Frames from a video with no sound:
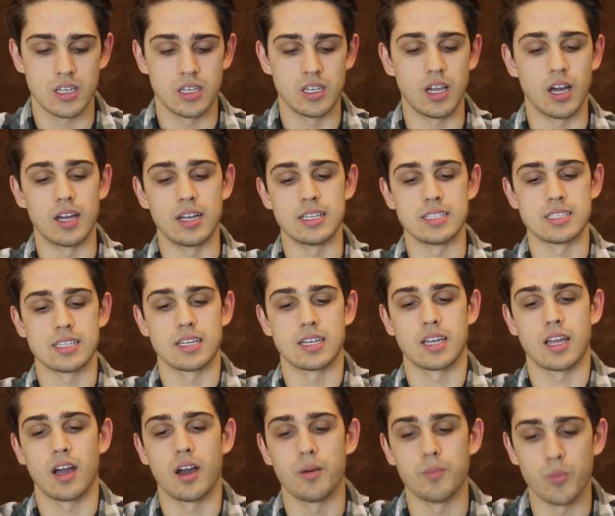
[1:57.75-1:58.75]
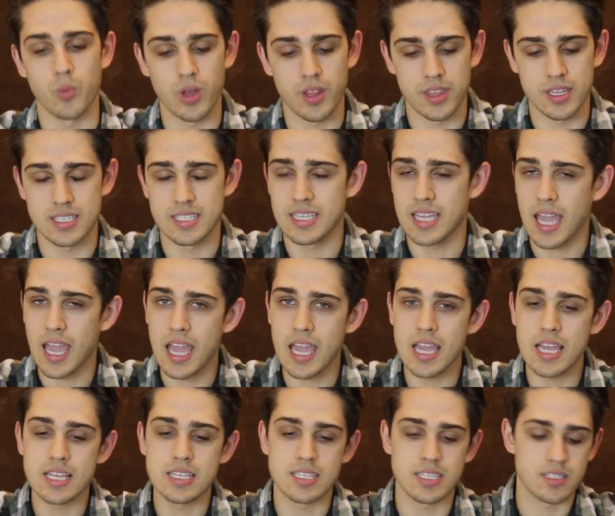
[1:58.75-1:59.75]
gun is going to come with its
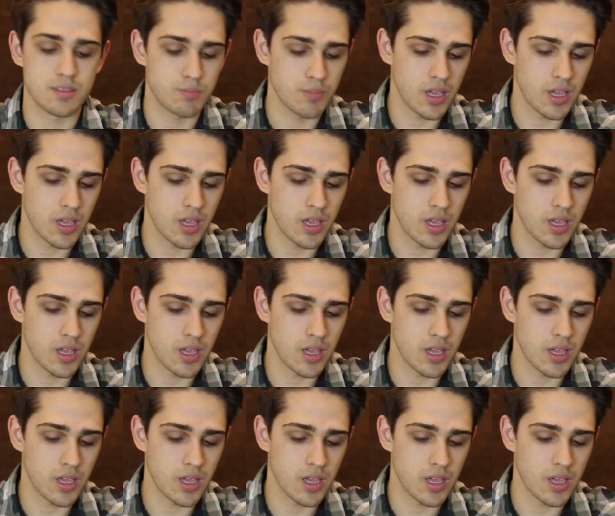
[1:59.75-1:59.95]
case, its